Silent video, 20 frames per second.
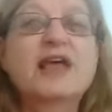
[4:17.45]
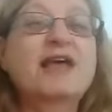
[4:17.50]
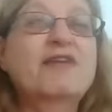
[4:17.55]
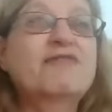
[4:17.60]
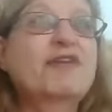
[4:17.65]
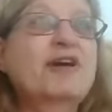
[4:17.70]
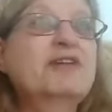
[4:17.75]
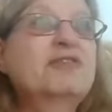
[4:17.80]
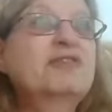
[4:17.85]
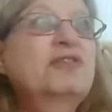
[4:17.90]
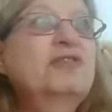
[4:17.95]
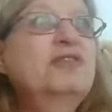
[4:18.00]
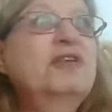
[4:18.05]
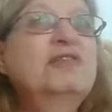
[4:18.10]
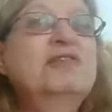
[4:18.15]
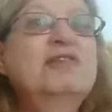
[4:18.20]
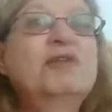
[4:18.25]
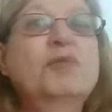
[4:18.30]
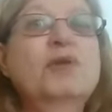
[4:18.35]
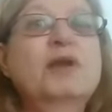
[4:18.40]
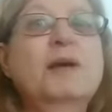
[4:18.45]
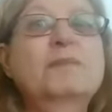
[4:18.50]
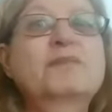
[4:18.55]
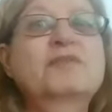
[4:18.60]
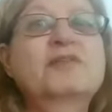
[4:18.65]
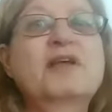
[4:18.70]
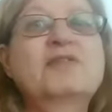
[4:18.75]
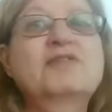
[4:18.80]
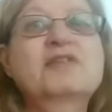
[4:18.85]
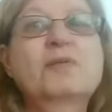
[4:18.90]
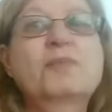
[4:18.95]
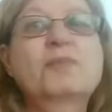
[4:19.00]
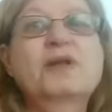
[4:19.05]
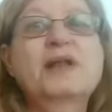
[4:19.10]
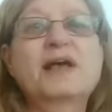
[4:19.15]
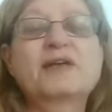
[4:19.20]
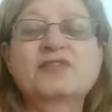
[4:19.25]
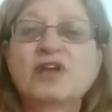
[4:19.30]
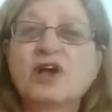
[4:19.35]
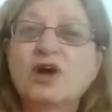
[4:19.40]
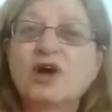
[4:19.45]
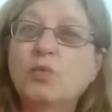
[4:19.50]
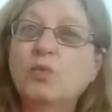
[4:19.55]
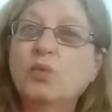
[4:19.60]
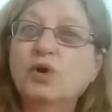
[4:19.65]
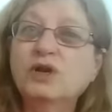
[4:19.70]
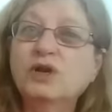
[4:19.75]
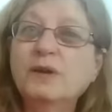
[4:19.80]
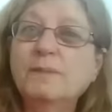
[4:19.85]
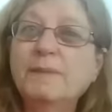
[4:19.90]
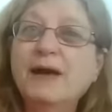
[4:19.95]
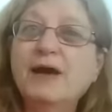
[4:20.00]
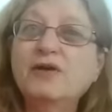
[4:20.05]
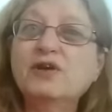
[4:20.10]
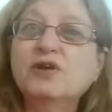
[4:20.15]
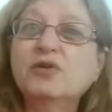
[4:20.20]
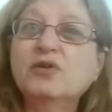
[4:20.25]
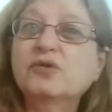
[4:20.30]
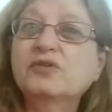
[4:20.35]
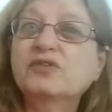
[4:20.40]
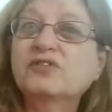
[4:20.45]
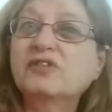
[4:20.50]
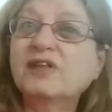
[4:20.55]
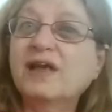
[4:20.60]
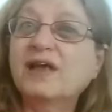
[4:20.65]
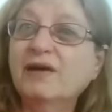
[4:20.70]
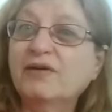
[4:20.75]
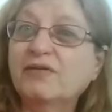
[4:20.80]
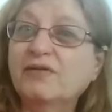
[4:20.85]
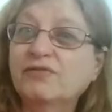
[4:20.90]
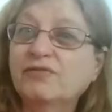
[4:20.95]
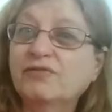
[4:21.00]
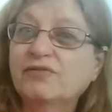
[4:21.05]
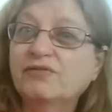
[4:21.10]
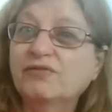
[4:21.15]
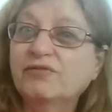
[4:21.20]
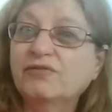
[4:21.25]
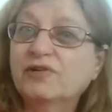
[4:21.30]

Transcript: If I do this, it will upset someone else. What about yourself?